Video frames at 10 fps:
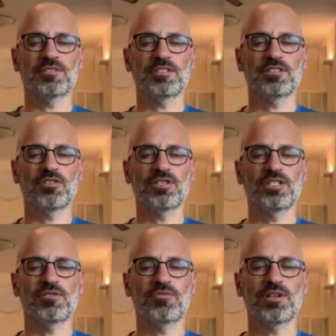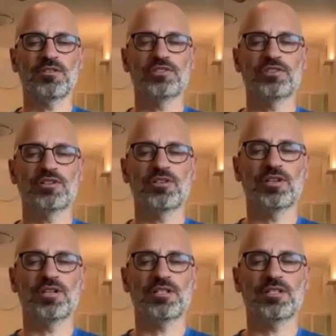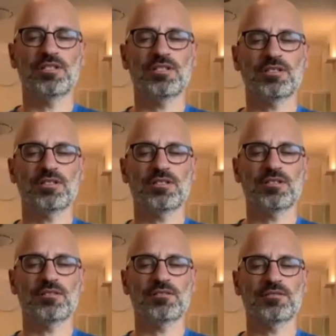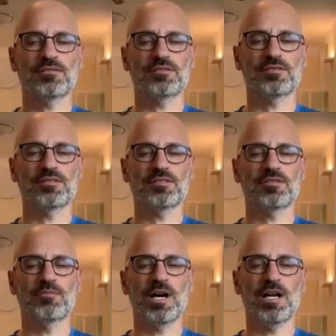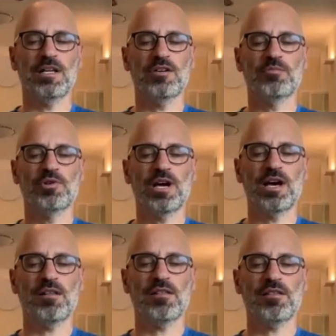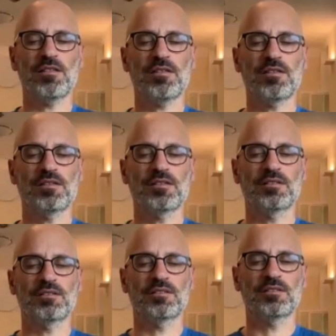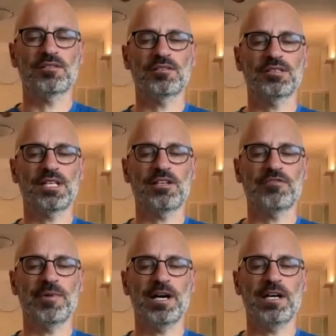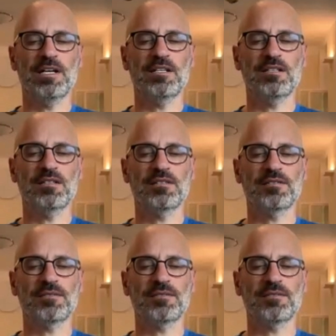Just noticing whatever you can notice, body, your breath, state of mind,